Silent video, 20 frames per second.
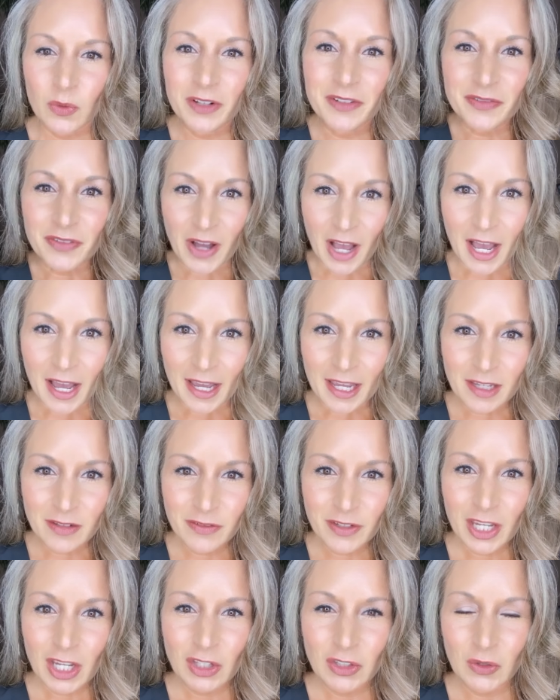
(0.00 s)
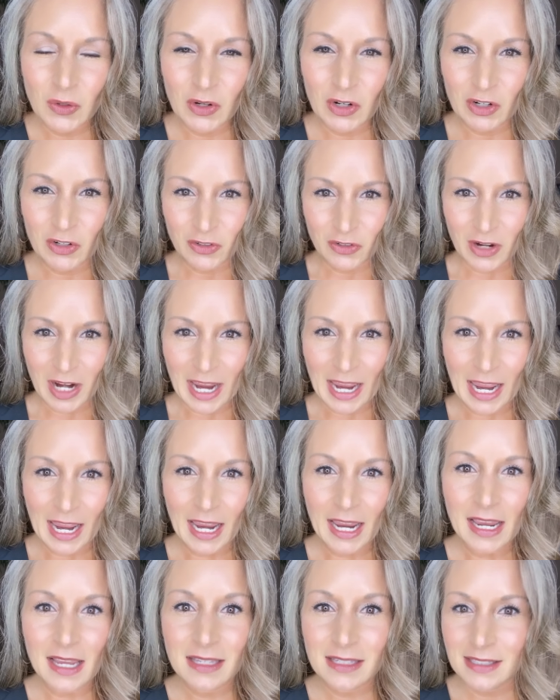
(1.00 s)
revive your
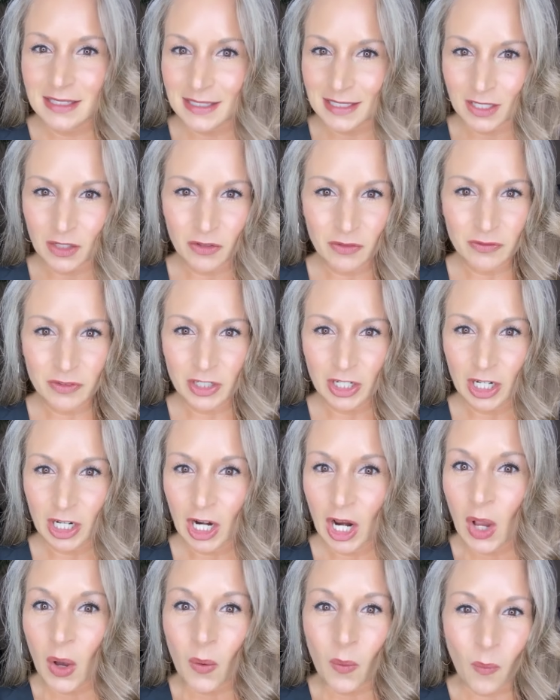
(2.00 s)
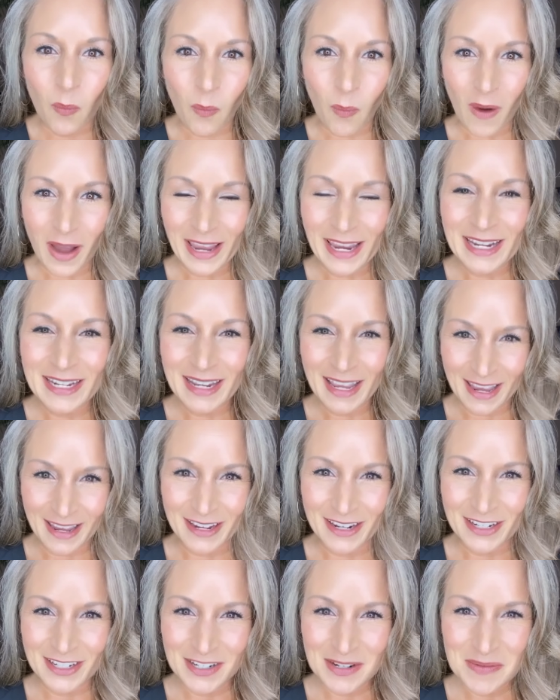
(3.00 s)
gray, silver, white
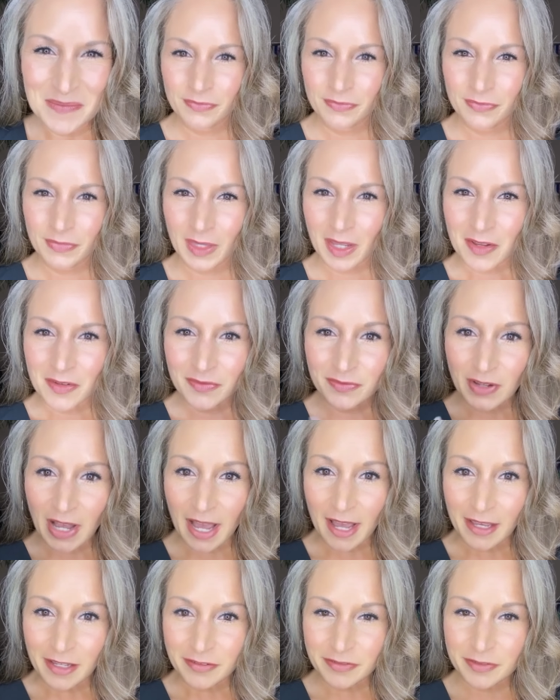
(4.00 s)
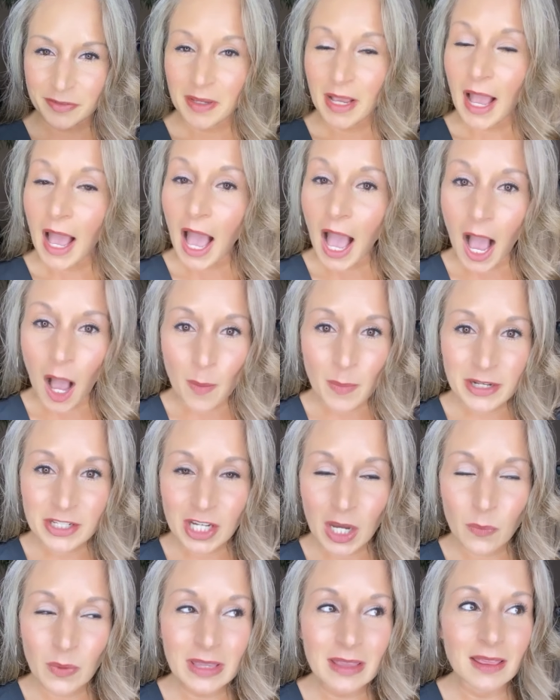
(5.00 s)
hair. 5, how much
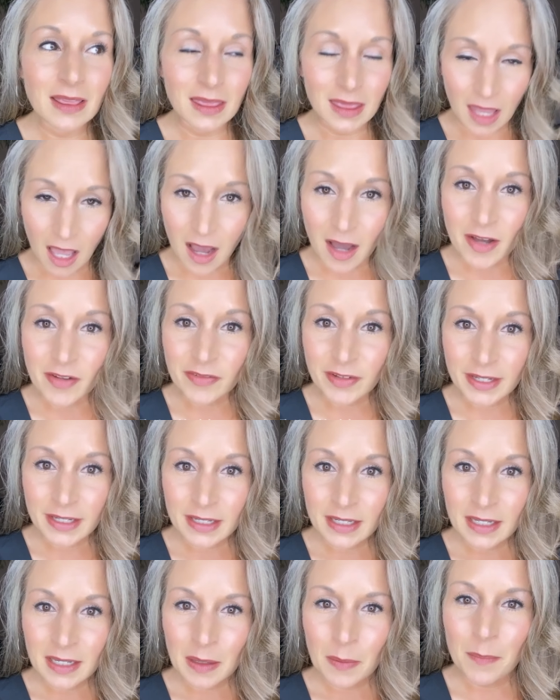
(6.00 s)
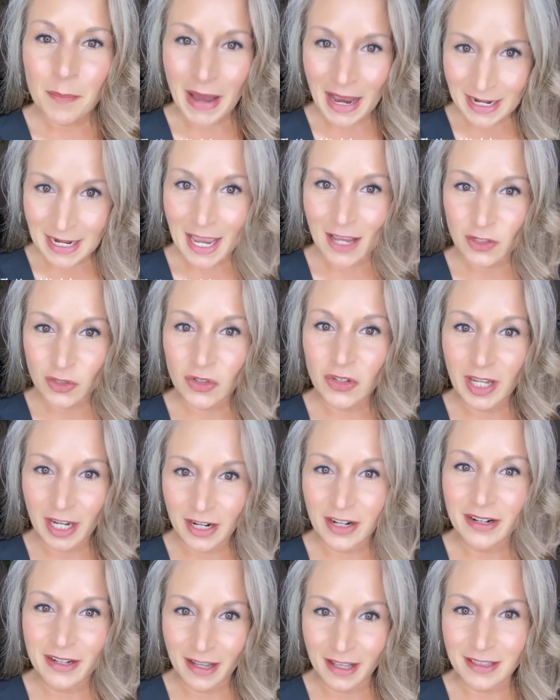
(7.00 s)
I would love my natural
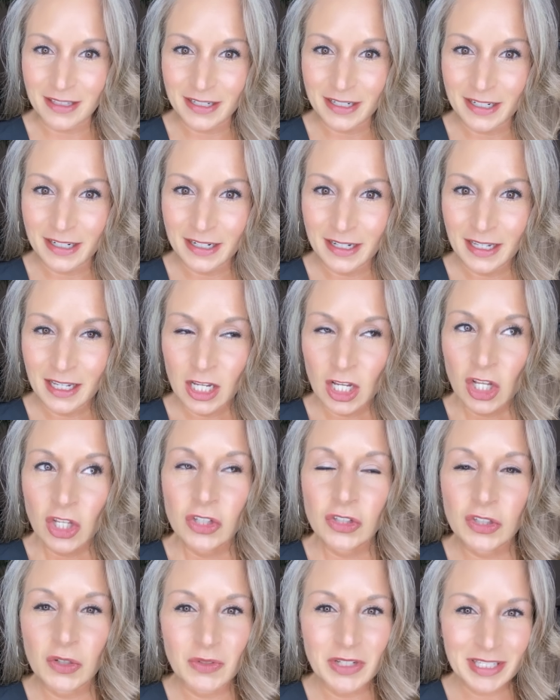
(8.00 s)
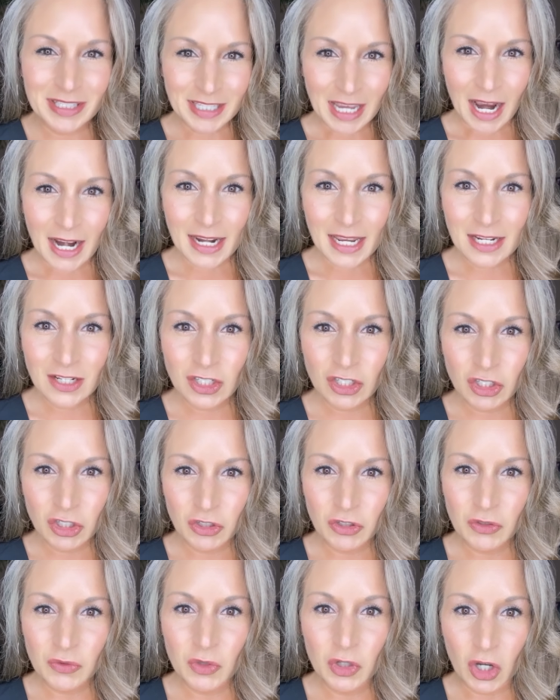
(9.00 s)
hair color. So deciding
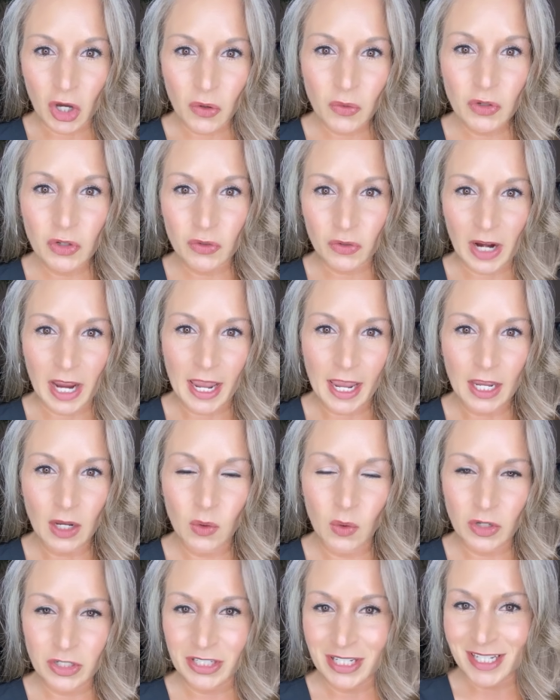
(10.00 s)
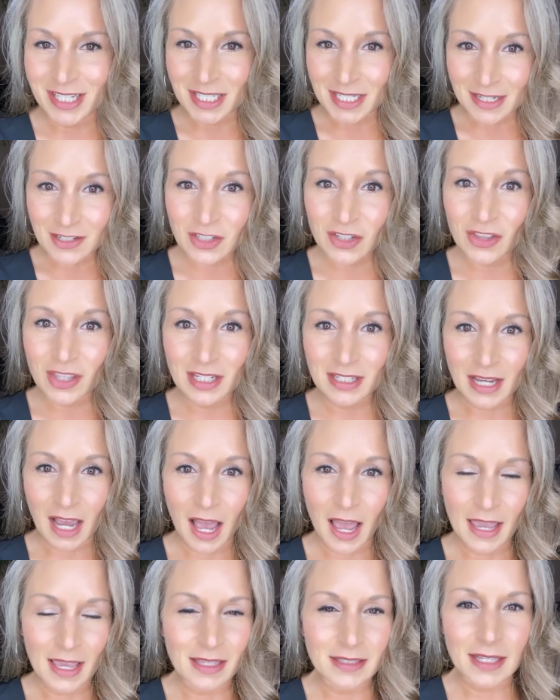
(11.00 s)
to go gray or to ditch the
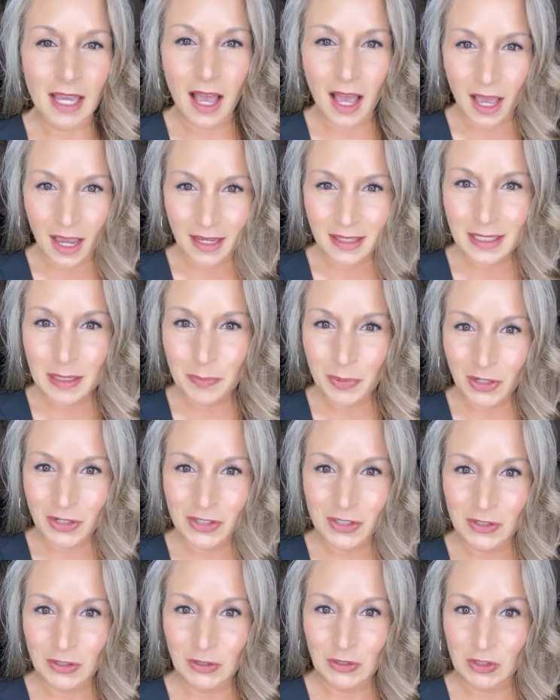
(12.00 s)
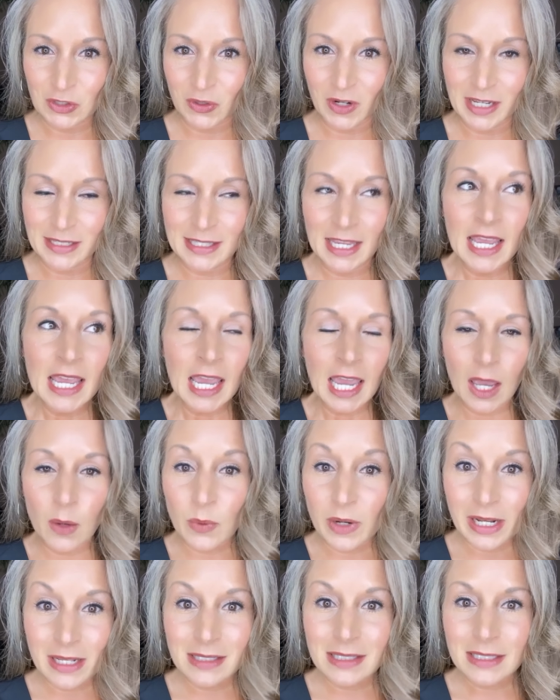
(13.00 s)
dye is a highly personal choice. And
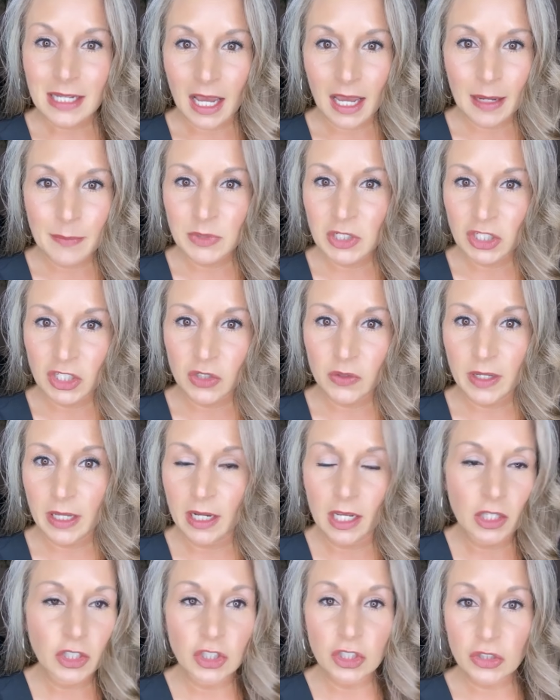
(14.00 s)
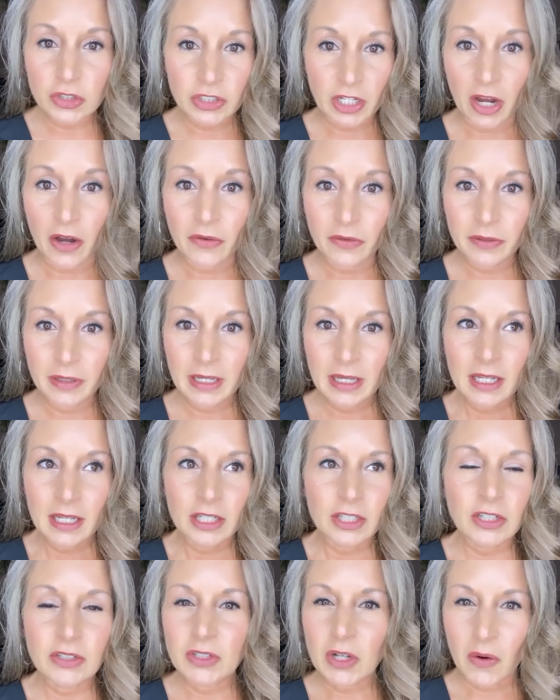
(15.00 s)
when it's time to do it, you'll know.
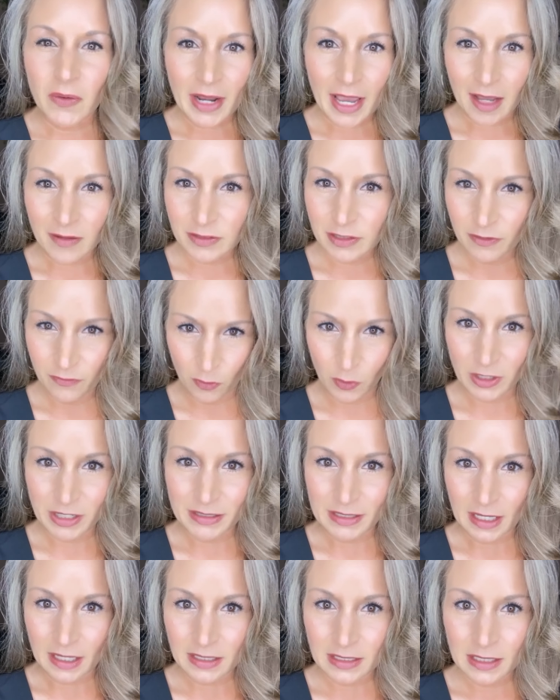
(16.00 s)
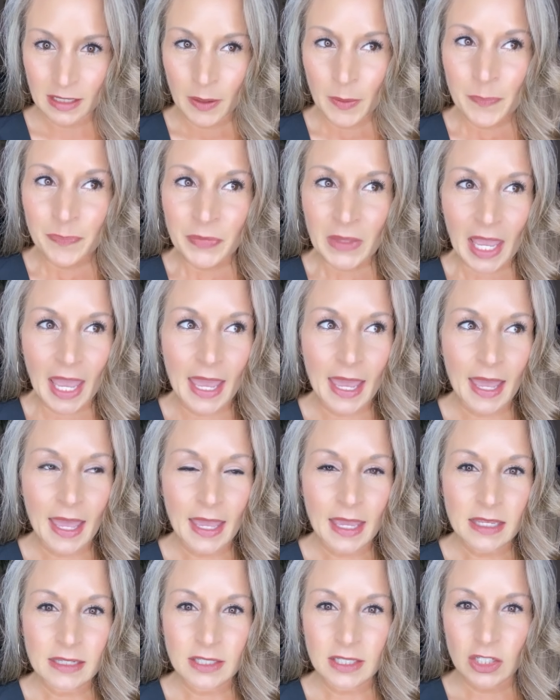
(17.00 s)
You don't have to force it.
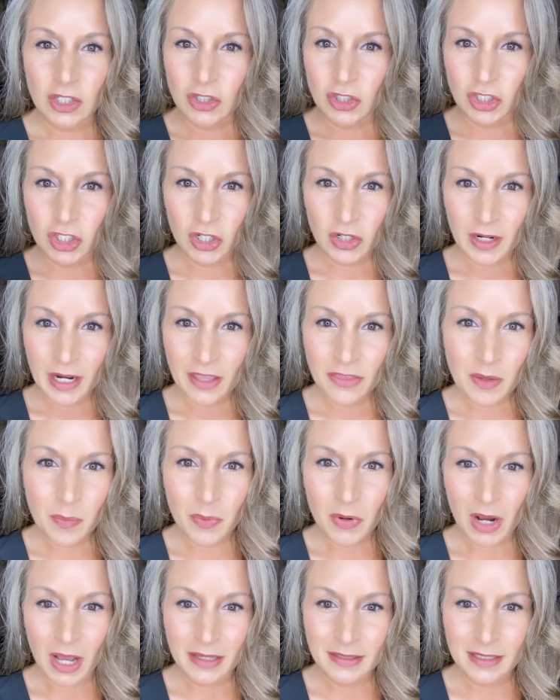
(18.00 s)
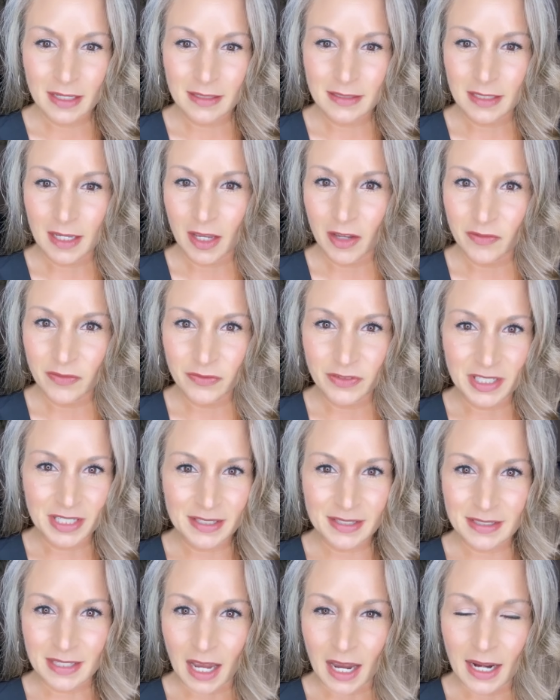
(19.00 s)
And during the process of
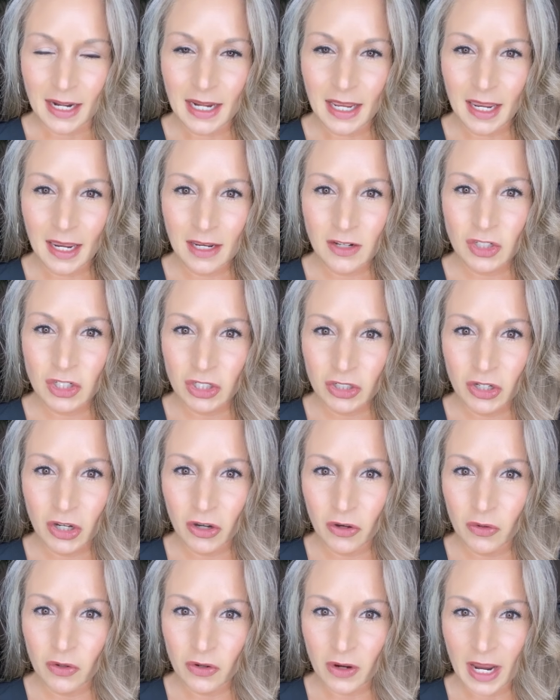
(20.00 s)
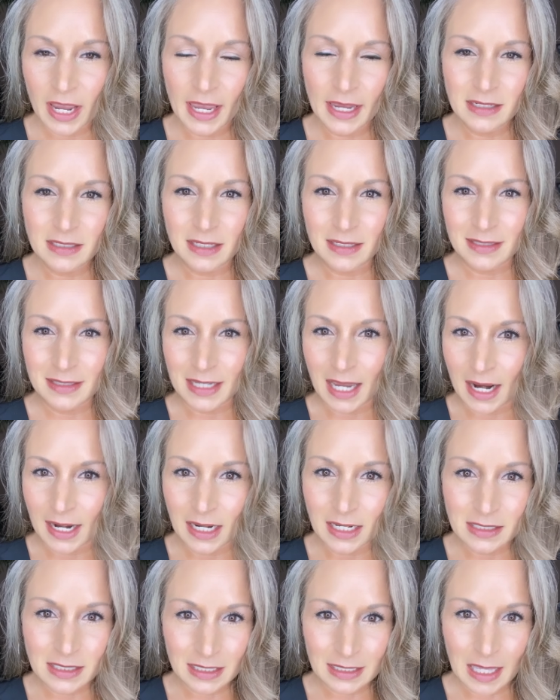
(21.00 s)
deciding to go gray,
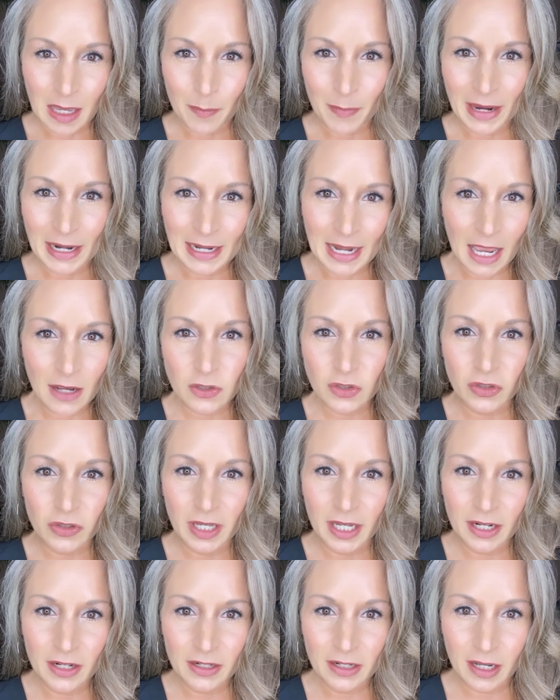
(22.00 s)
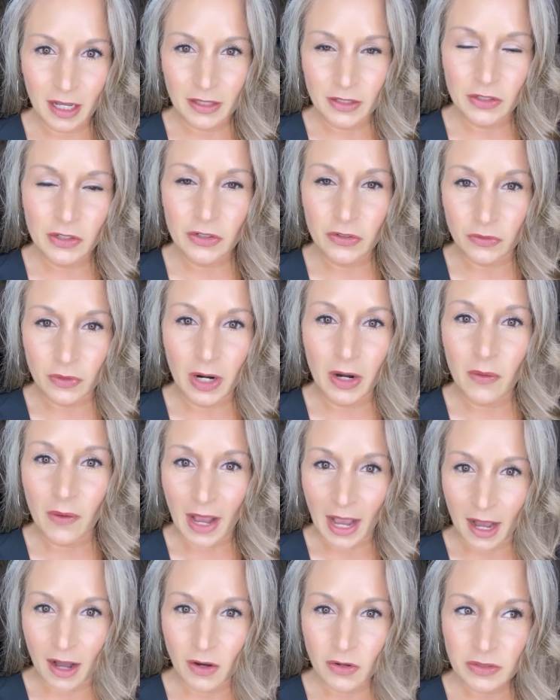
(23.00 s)
deciding to let my natural hair color grow
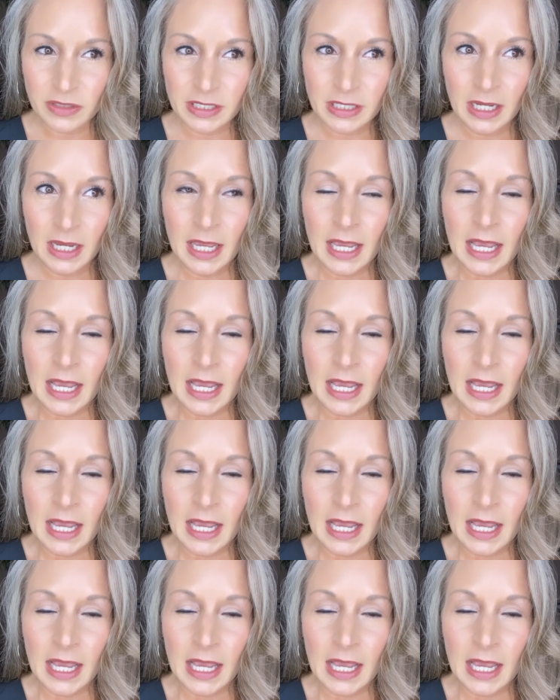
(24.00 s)
out,